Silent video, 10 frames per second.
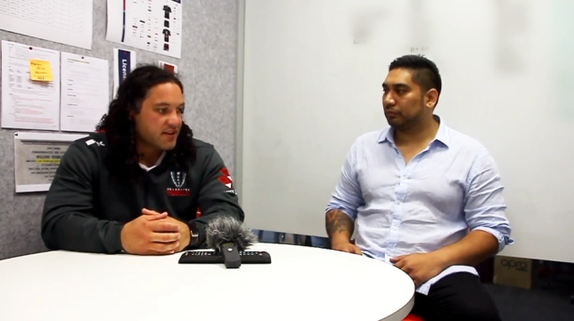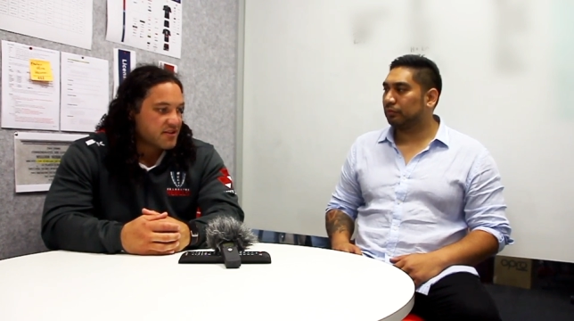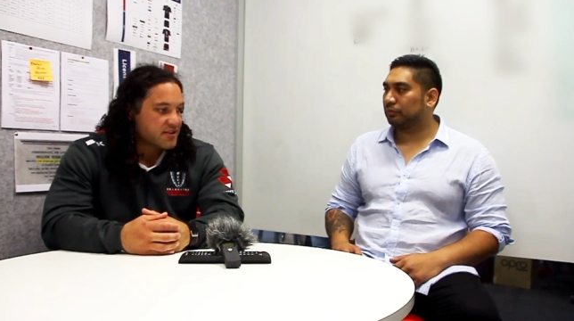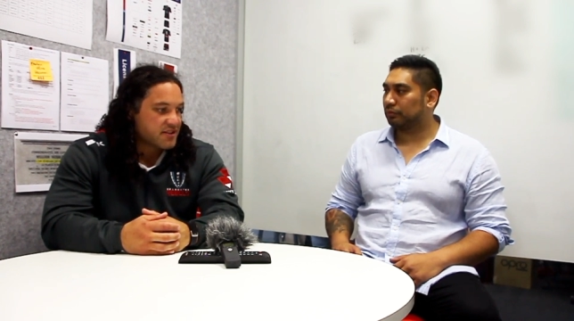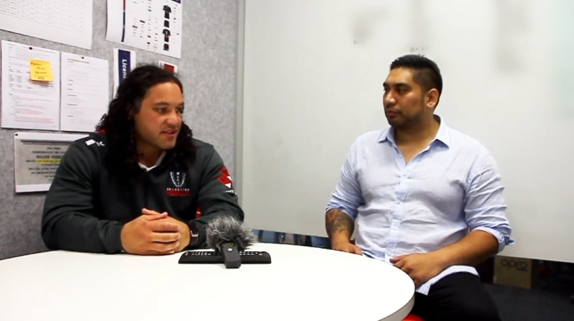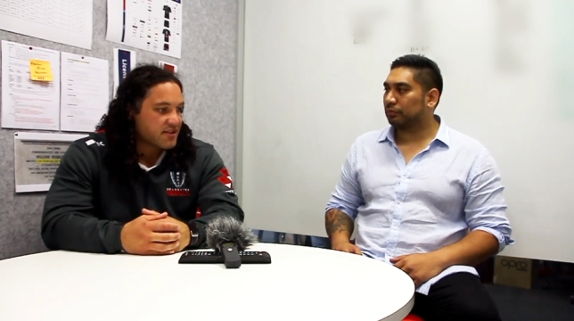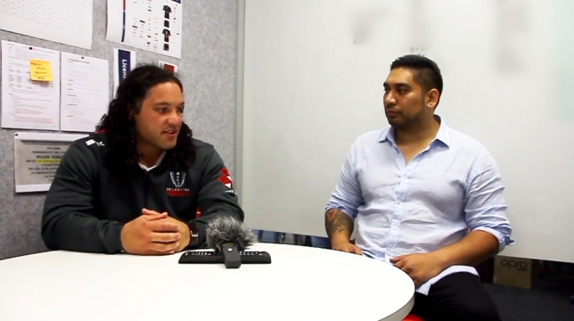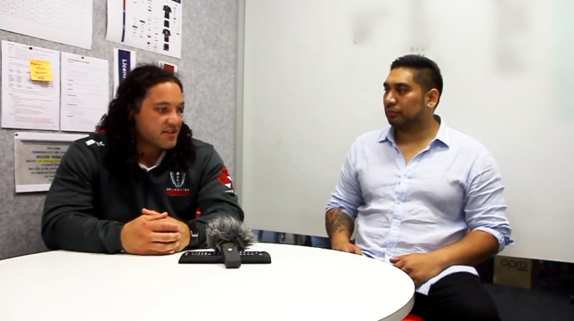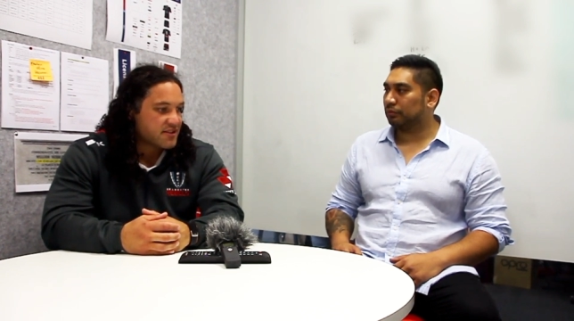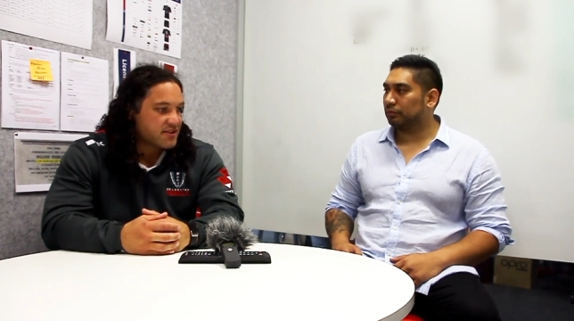Speaker 1: yeah. yeah. just just
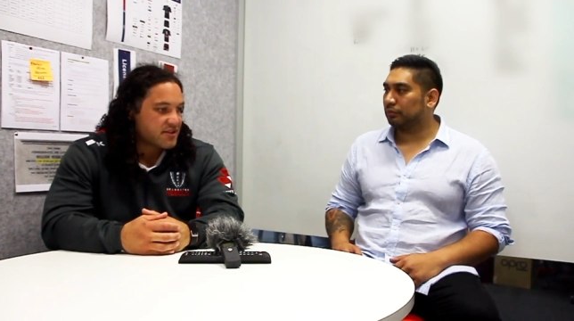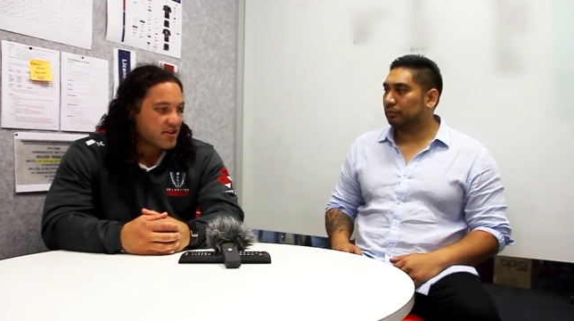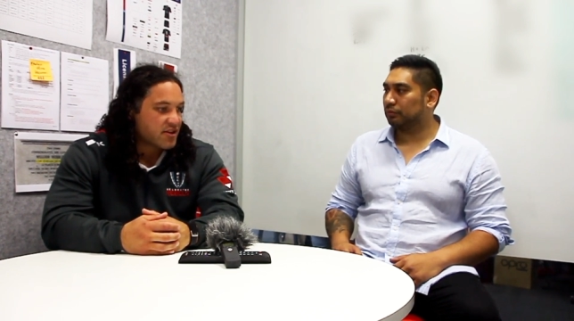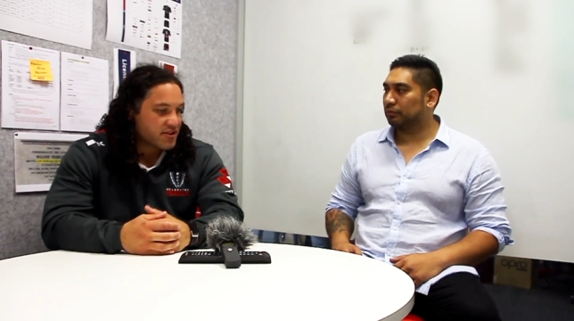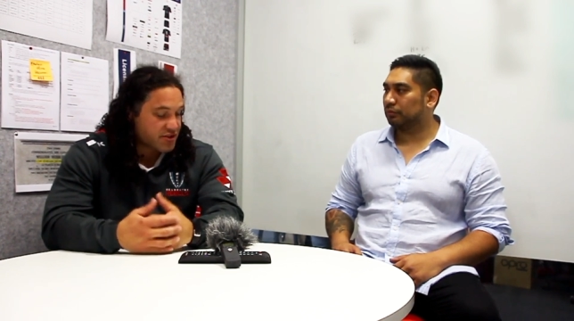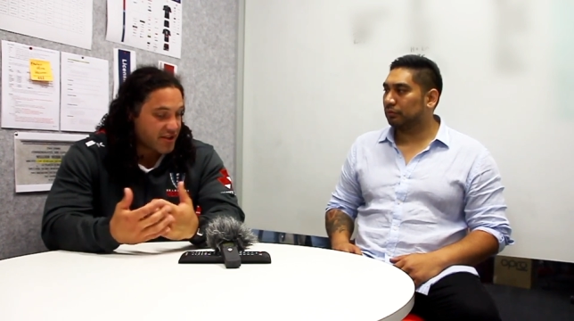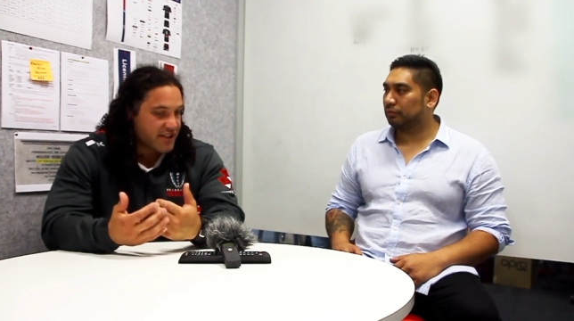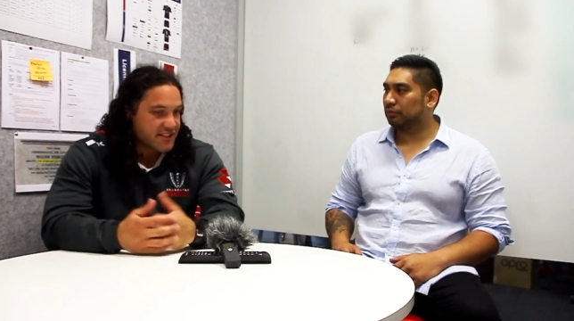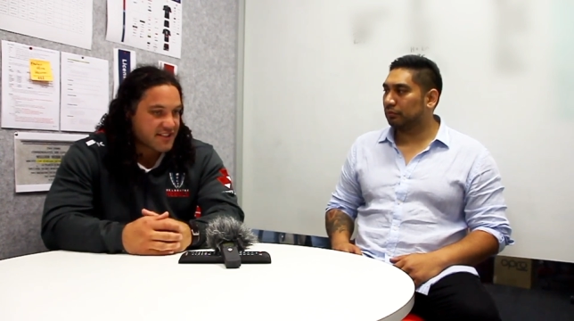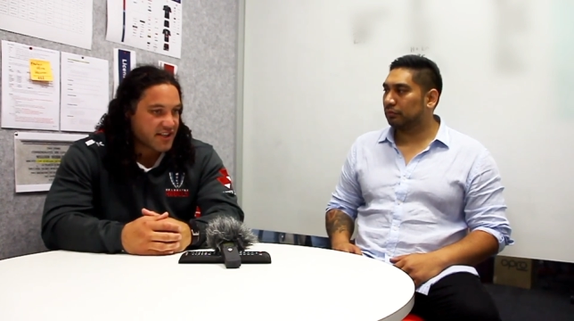like to
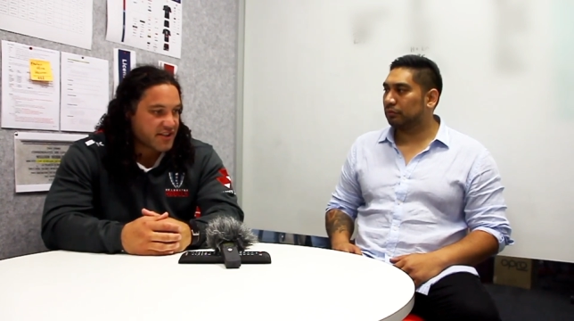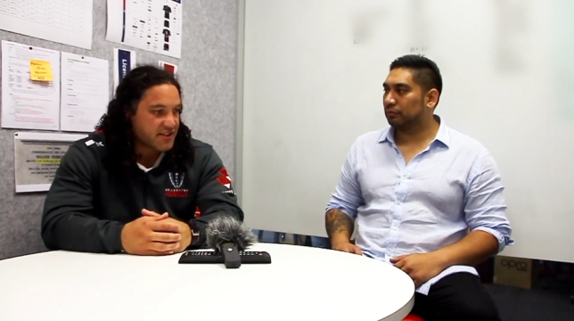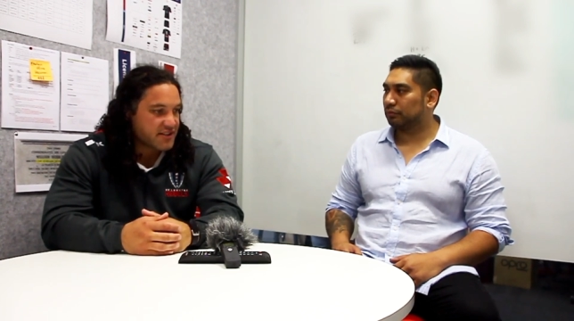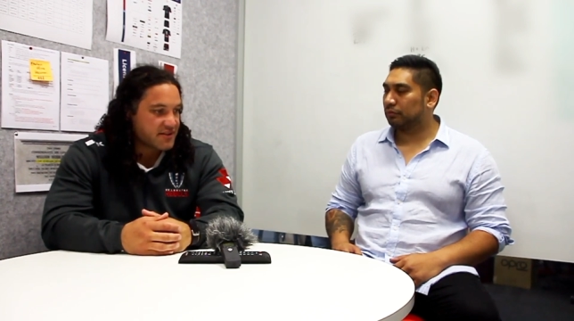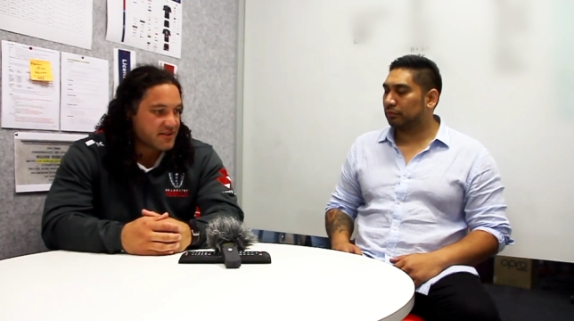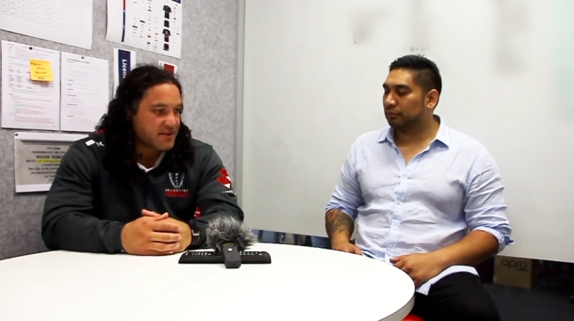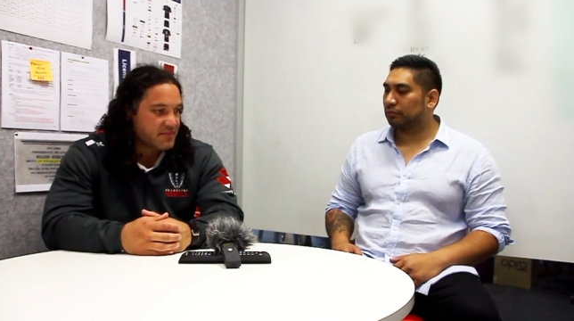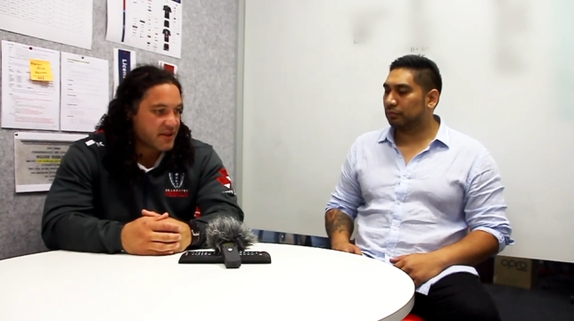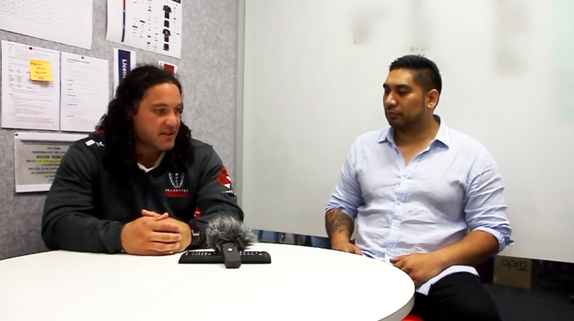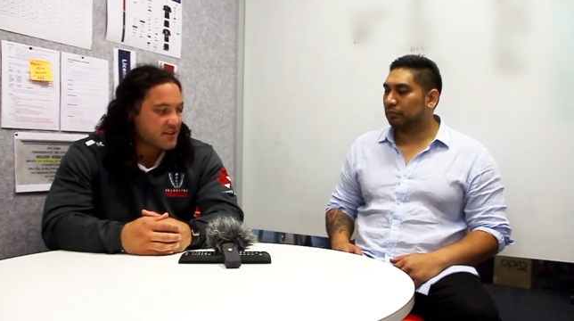try and get stuck in and,
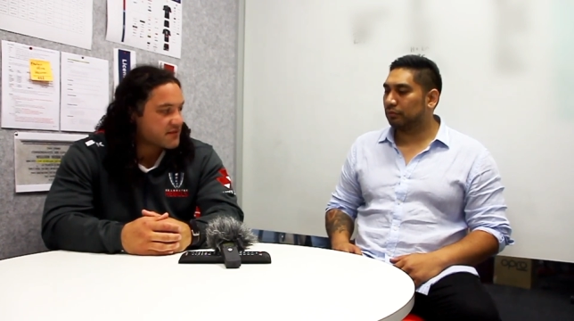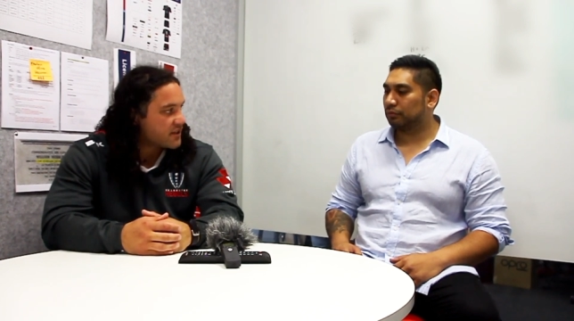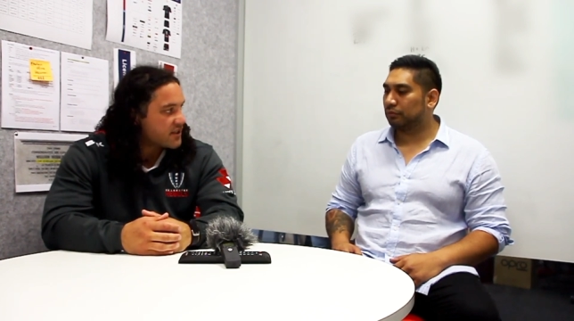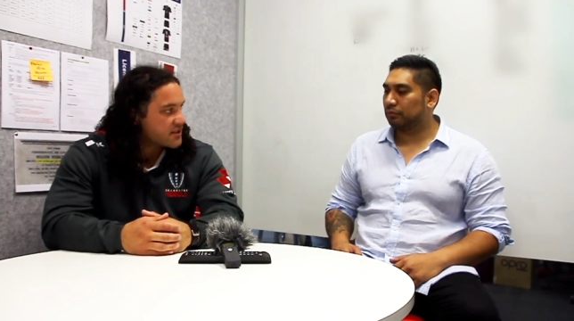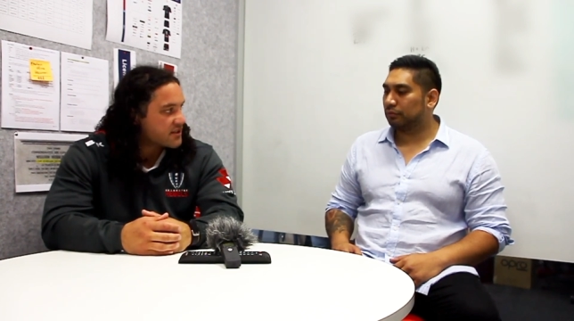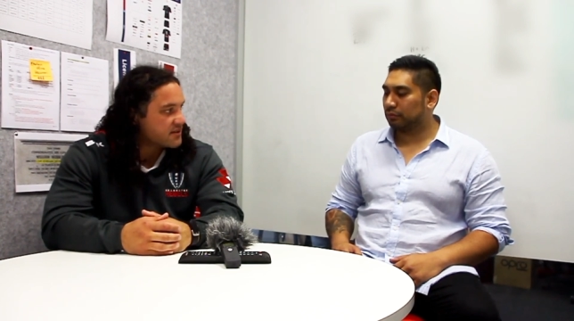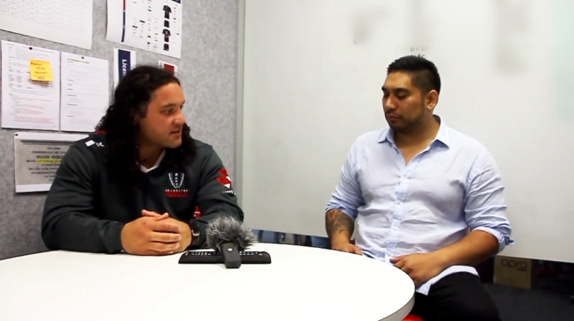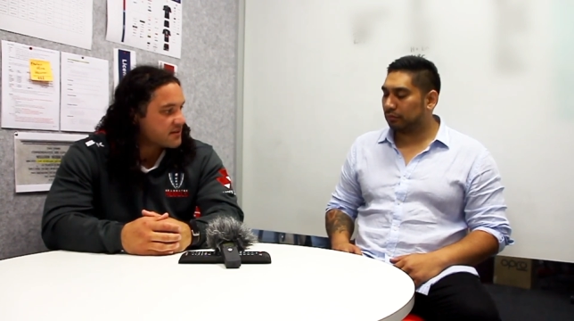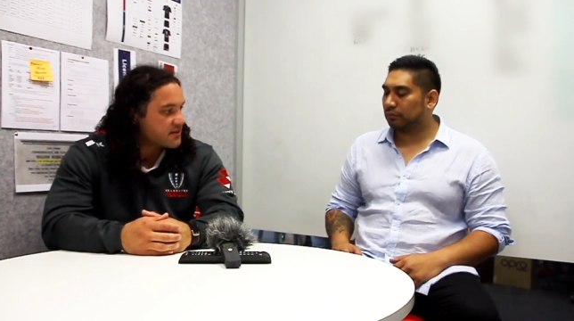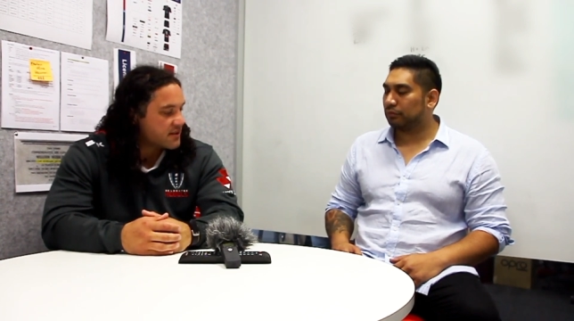and make things fast
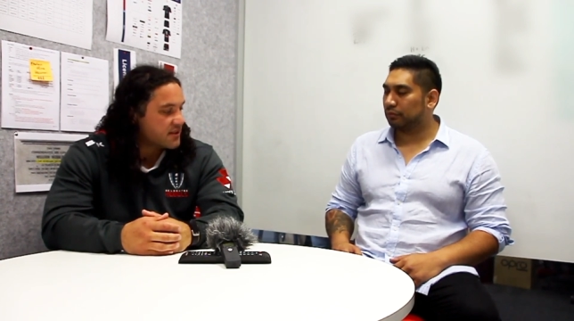and